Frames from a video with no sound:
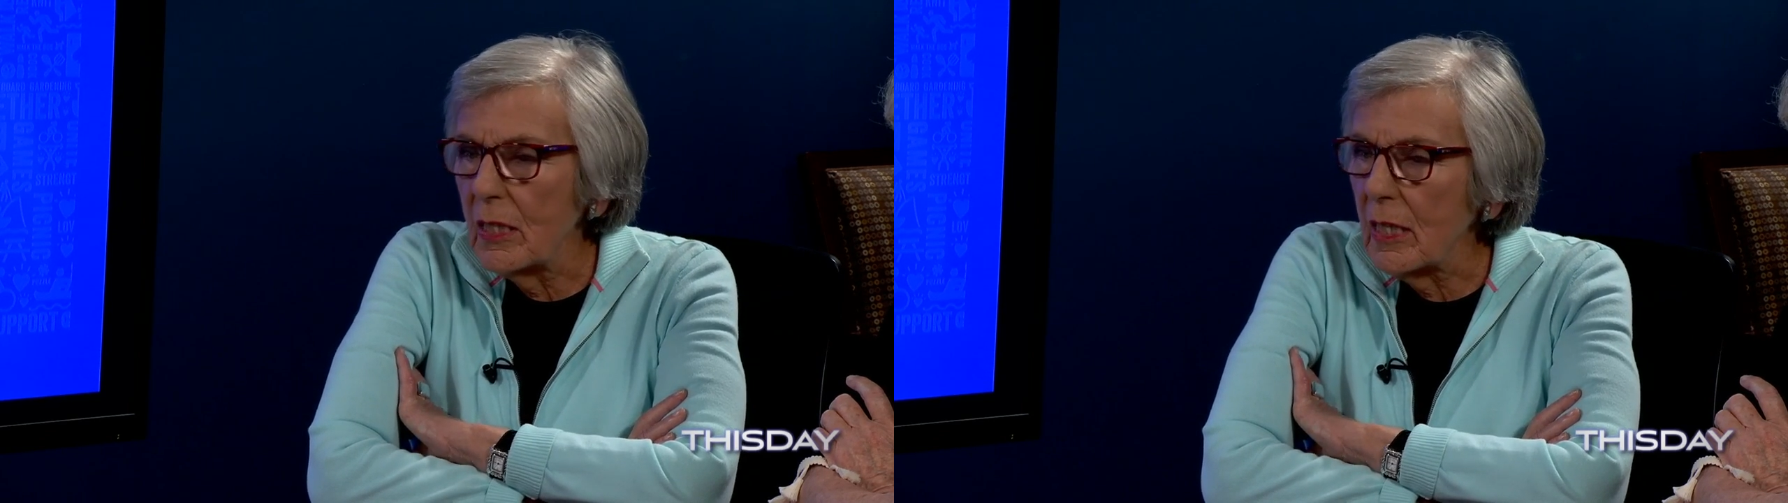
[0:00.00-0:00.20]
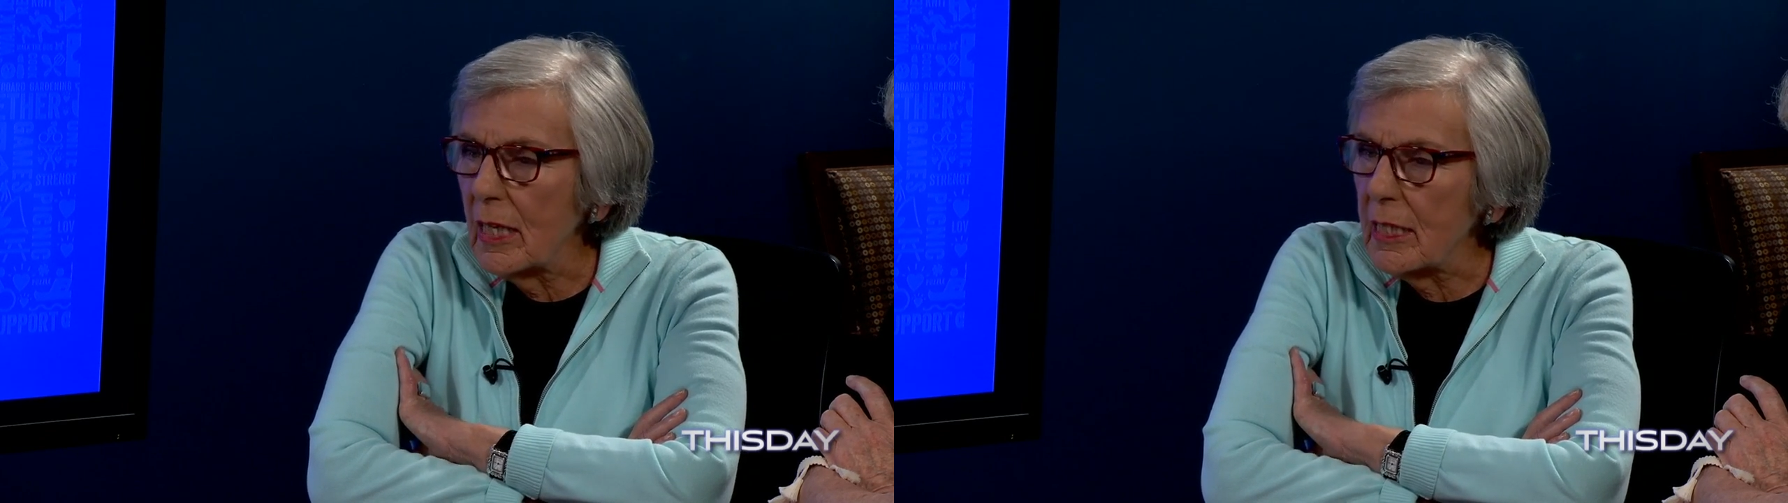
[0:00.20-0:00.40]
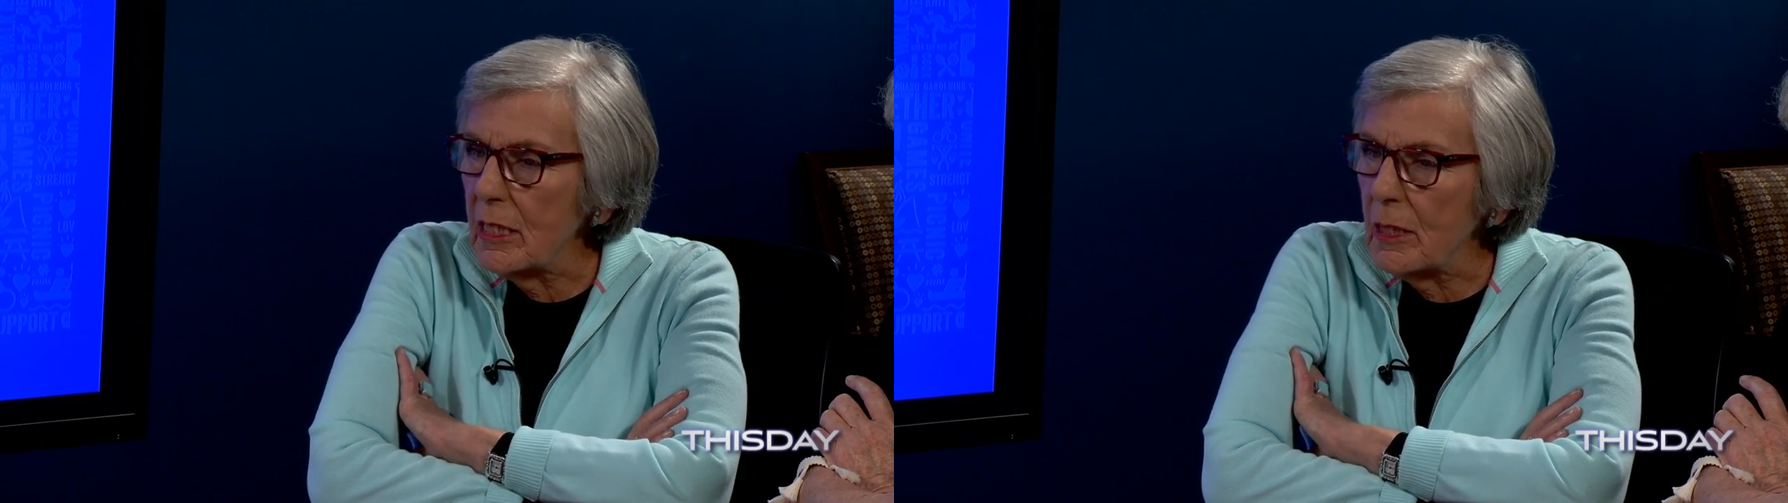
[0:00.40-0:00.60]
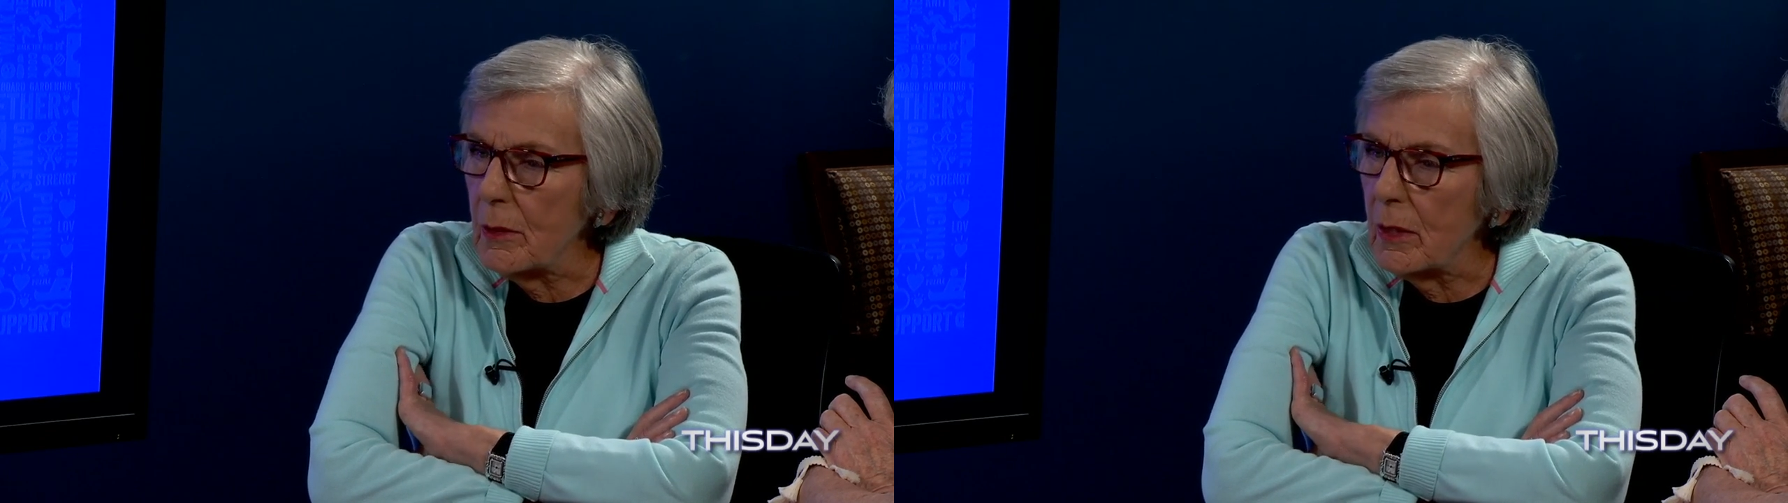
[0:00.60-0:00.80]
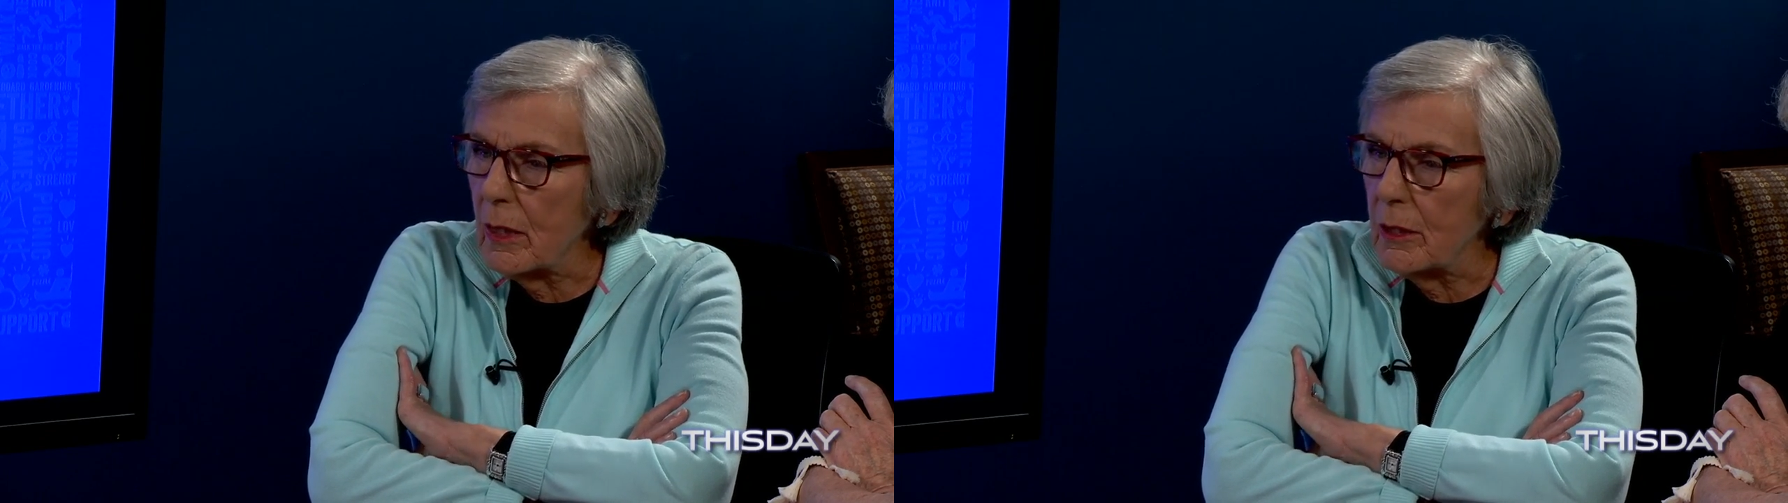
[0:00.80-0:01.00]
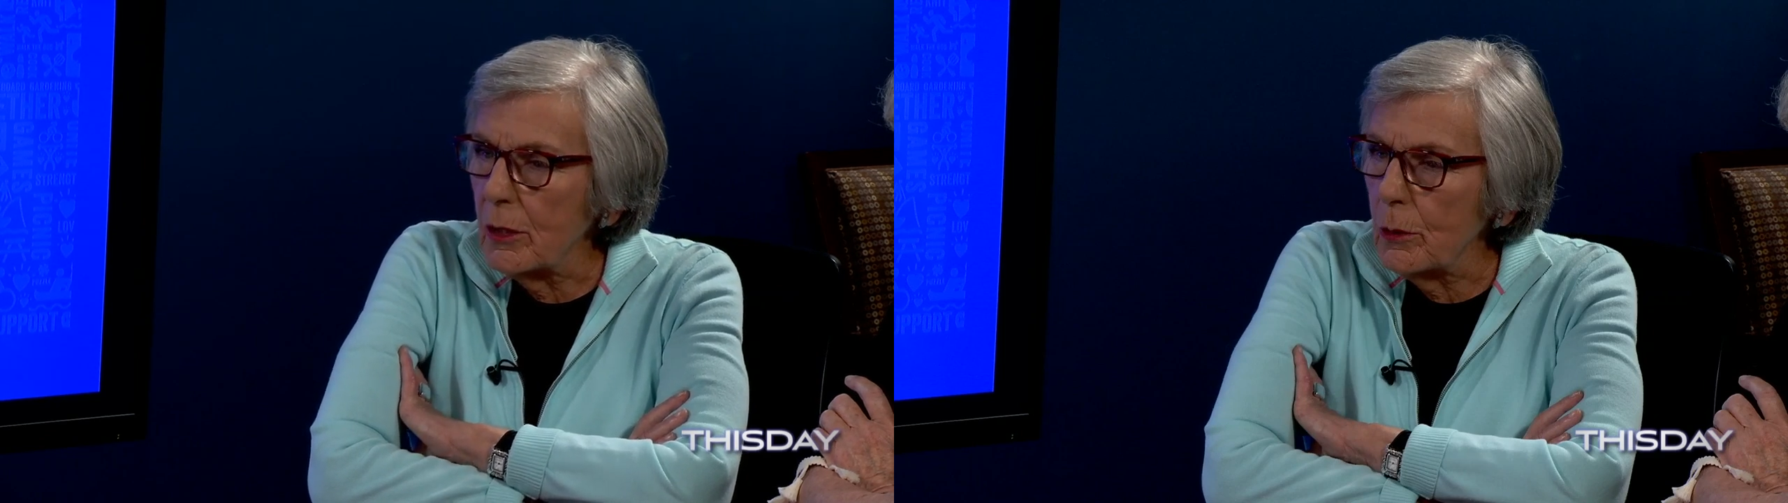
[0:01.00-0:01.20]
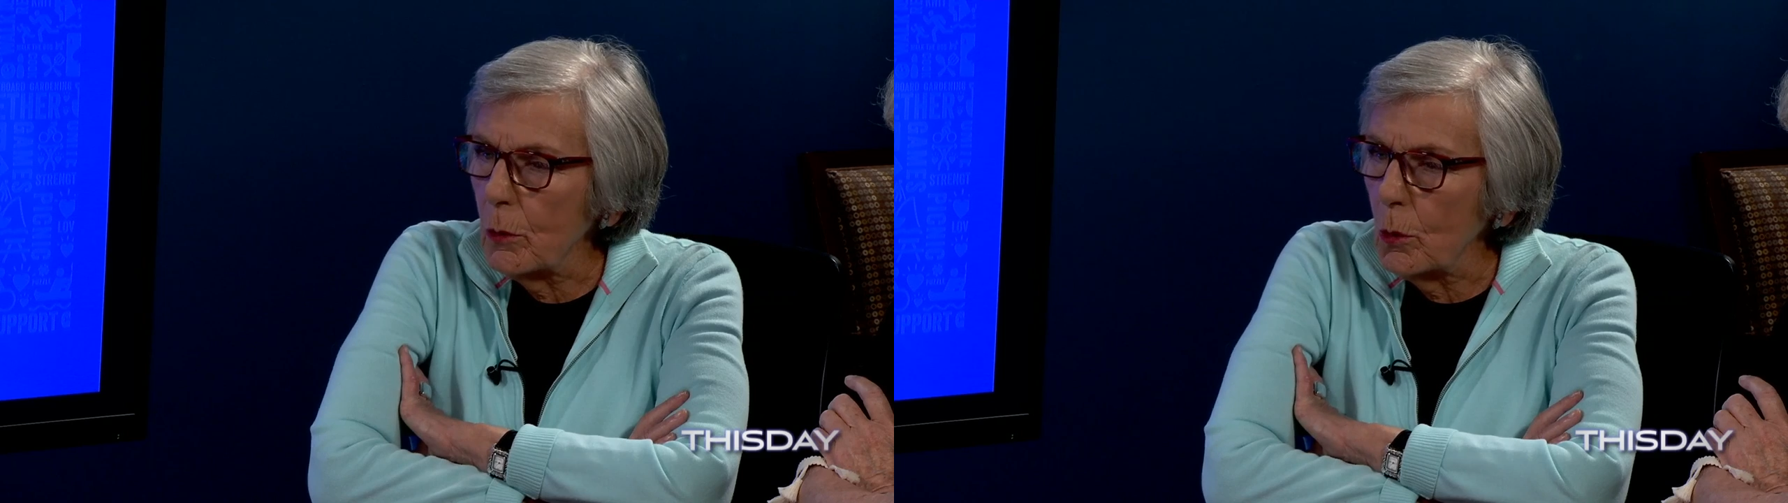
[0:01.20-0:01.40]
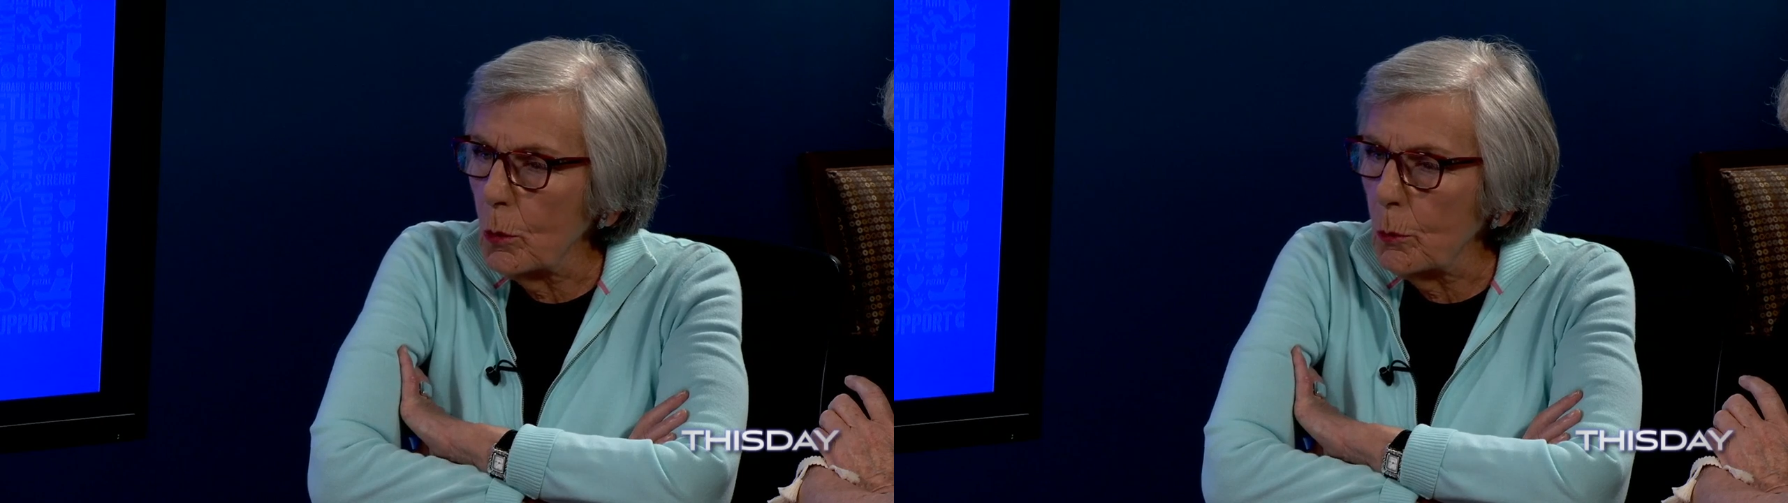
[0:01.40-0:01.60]

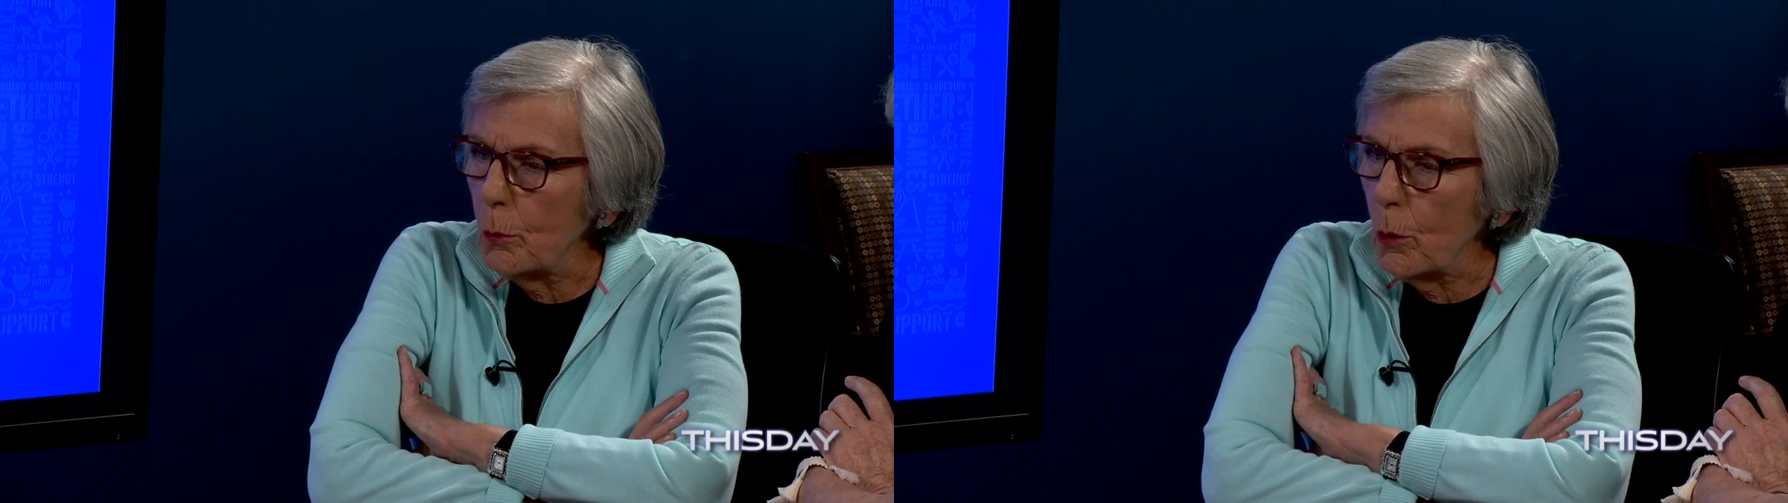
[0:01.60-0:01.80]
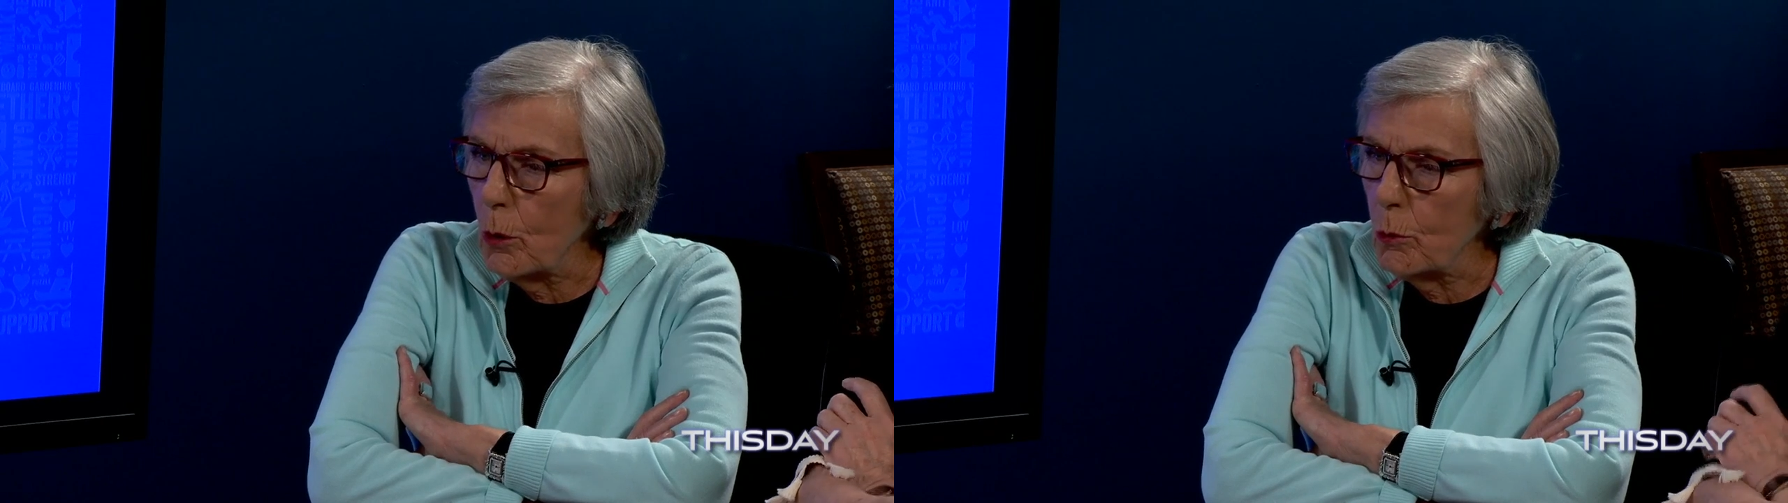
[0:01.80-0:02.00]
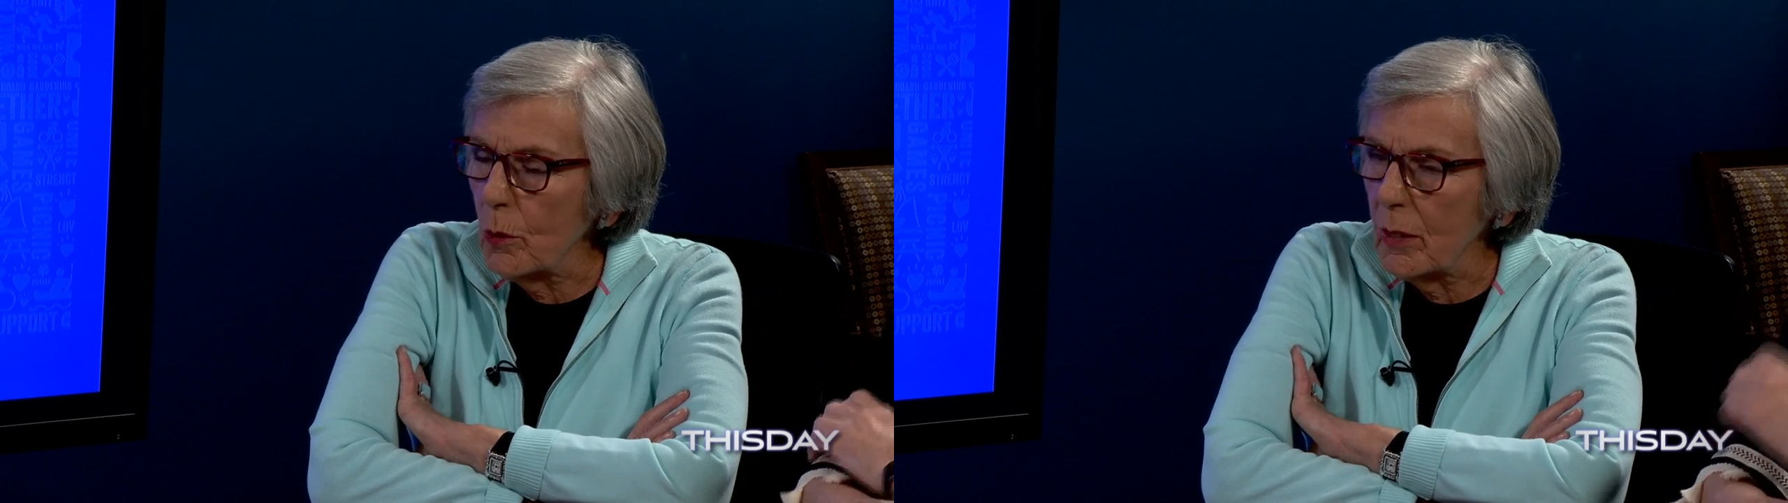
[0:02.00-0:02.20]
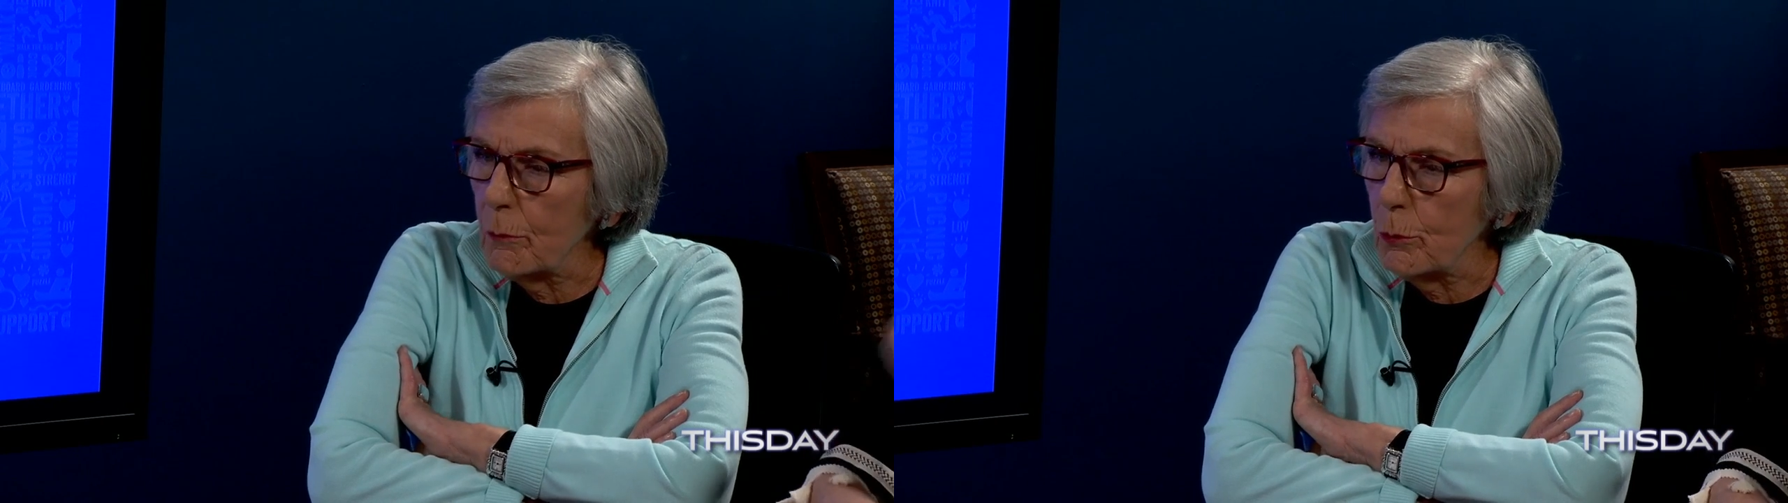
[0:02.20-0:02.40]
90-year-old program